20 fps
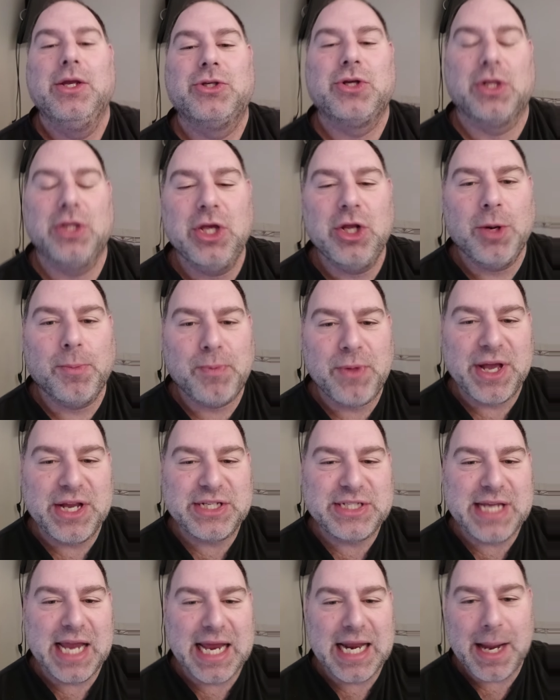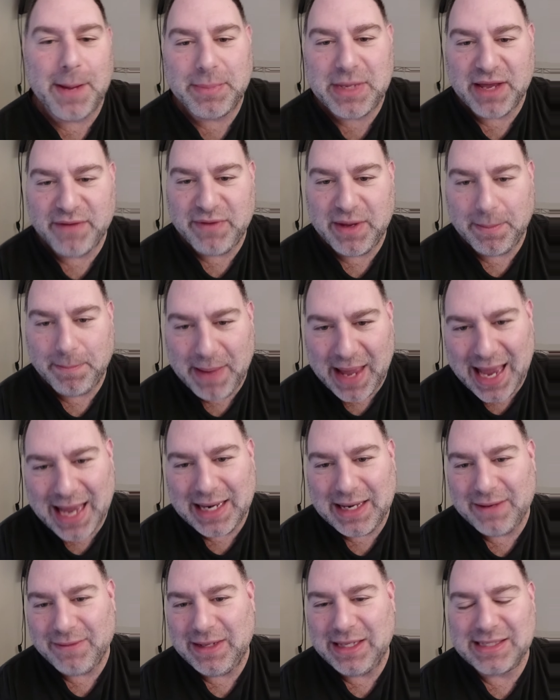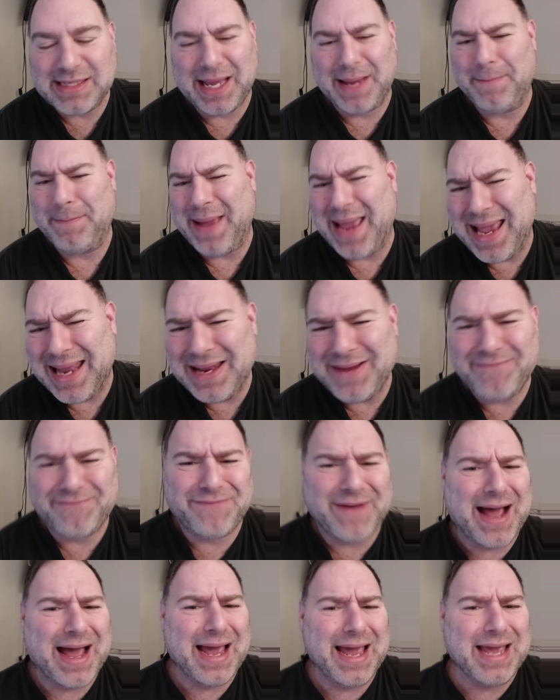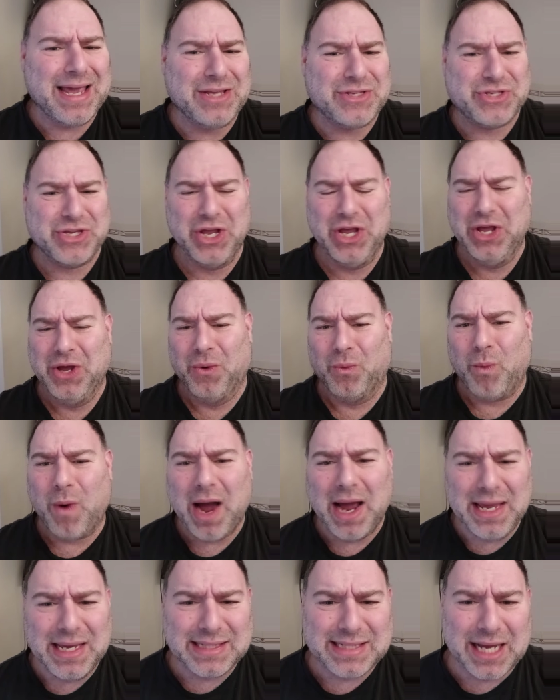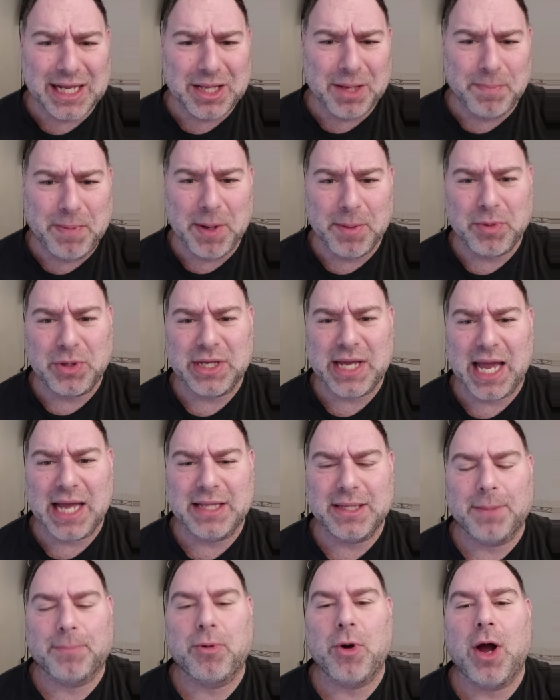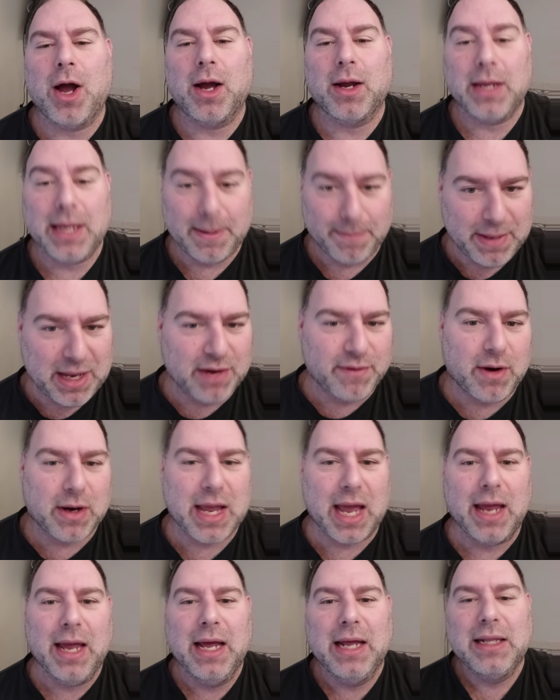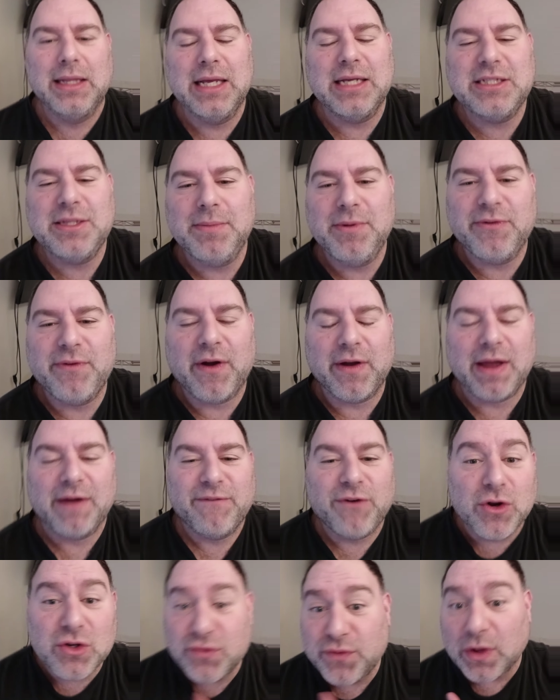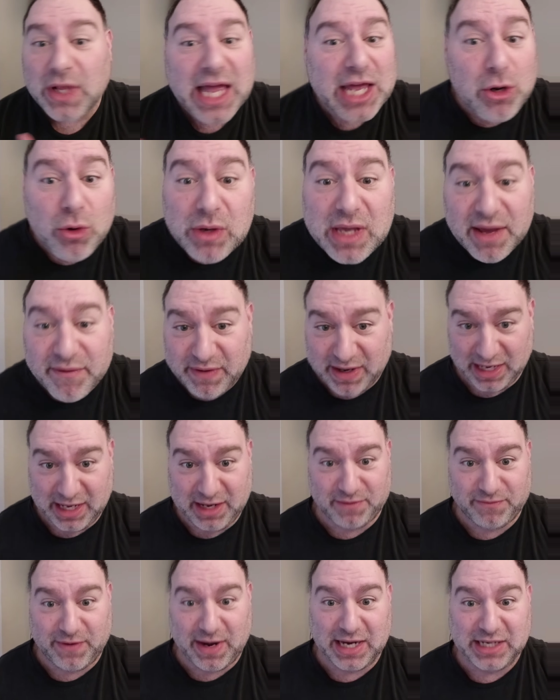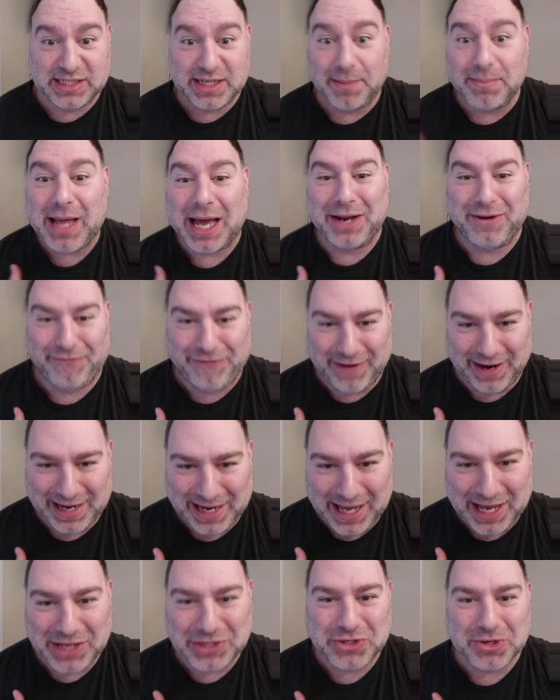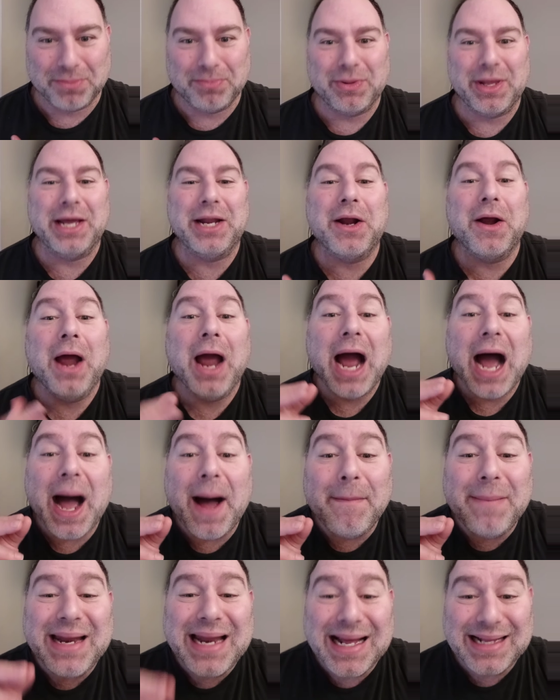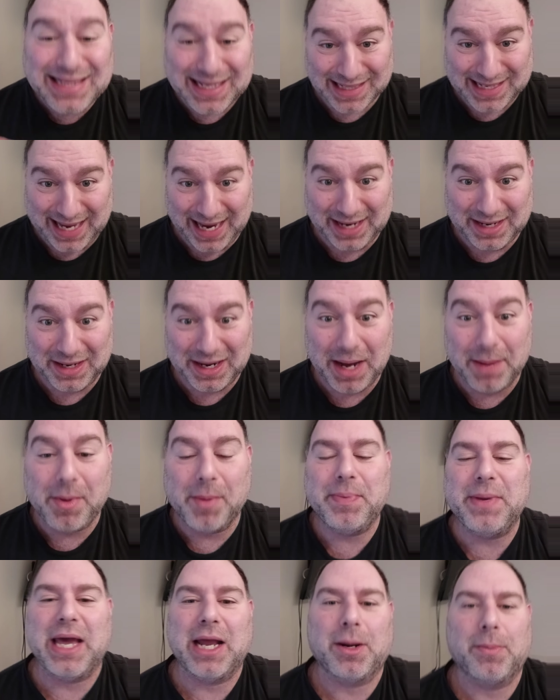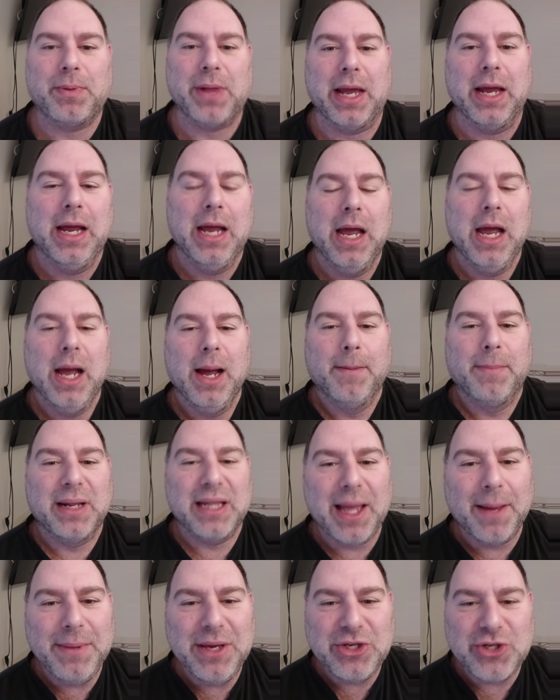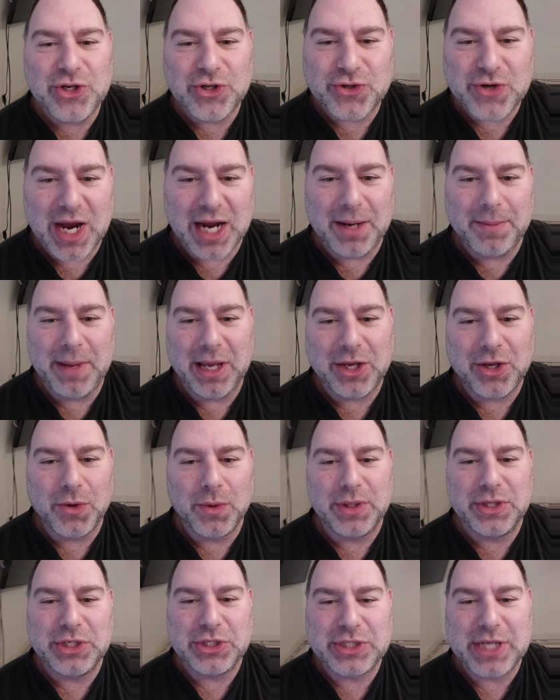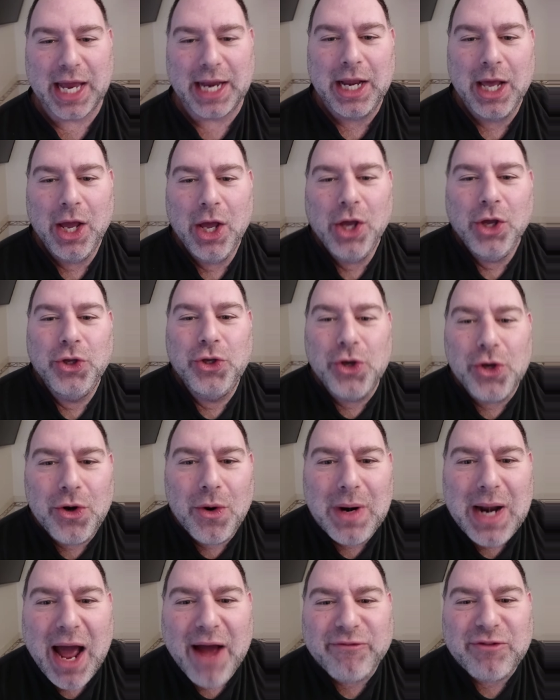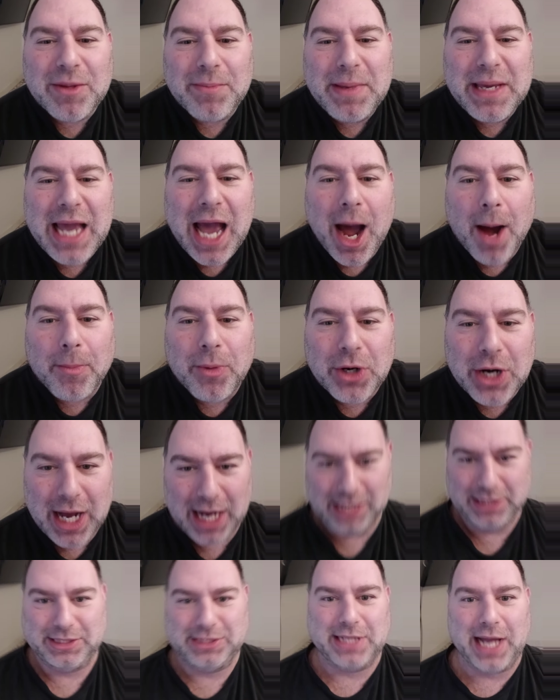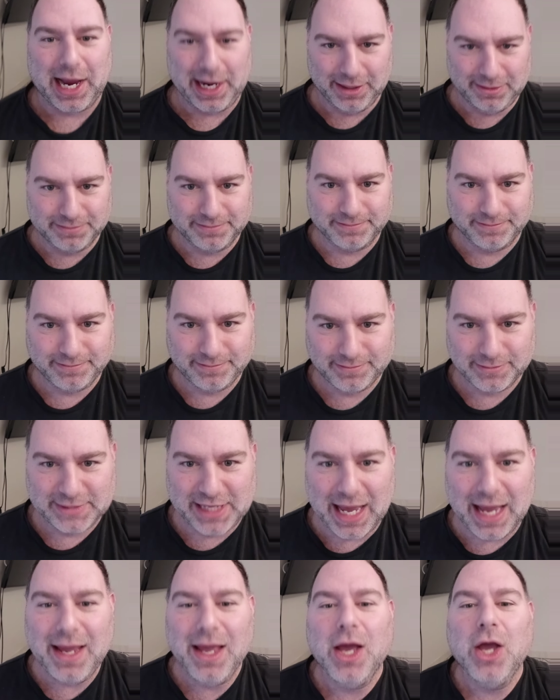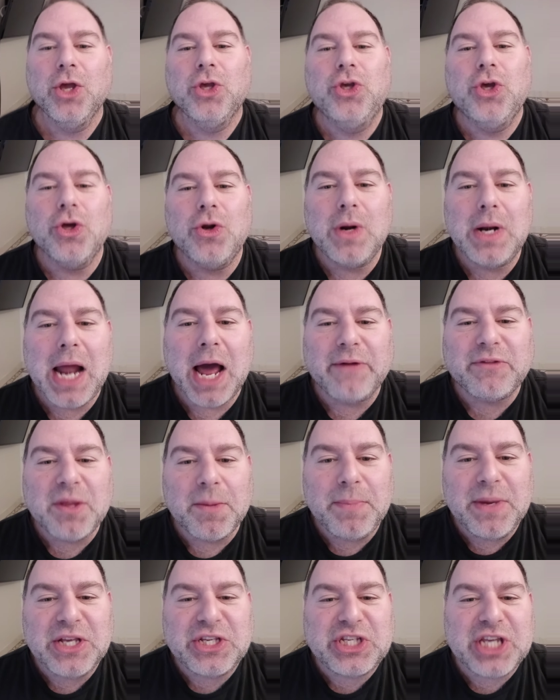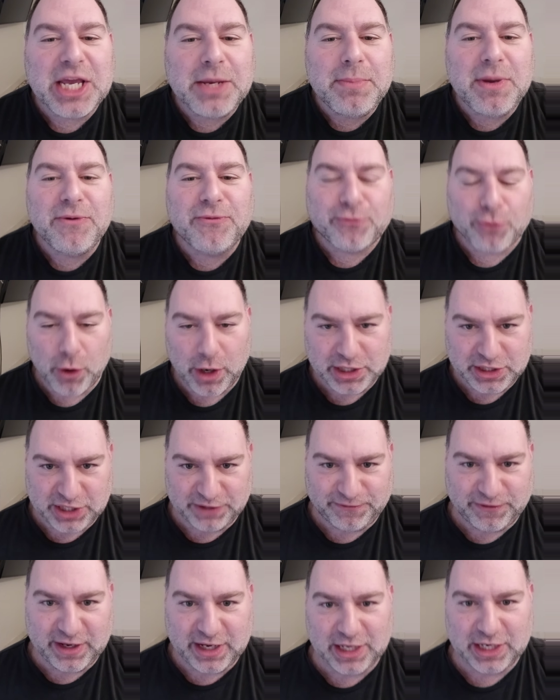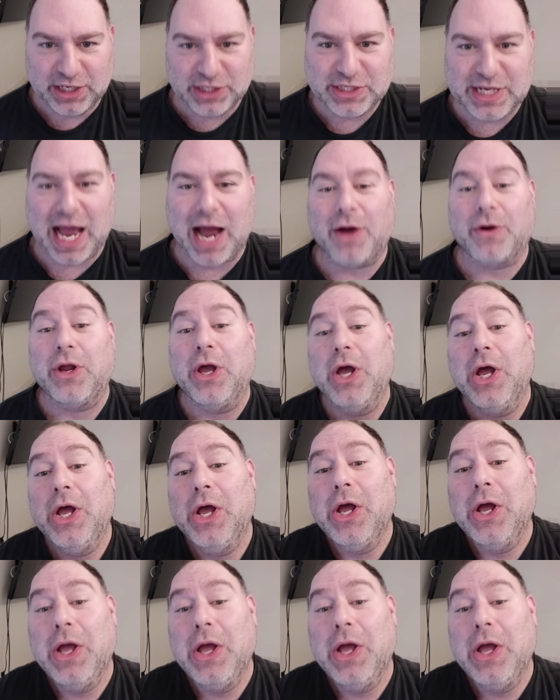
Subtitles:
So Little Play saying I'm giving bad, he's saying bad advice. Why are you telling people to get into Prog? Yeah, bad, okay. Listen to me very good. First of all, I don't give any advice. I'm not a financial planner. I'm an entertainer. I'm a piano player. But let me just try to make you understand. You don't have to be Albert Einstein, okay? You don't have to be Sigmund Freud to figure this out.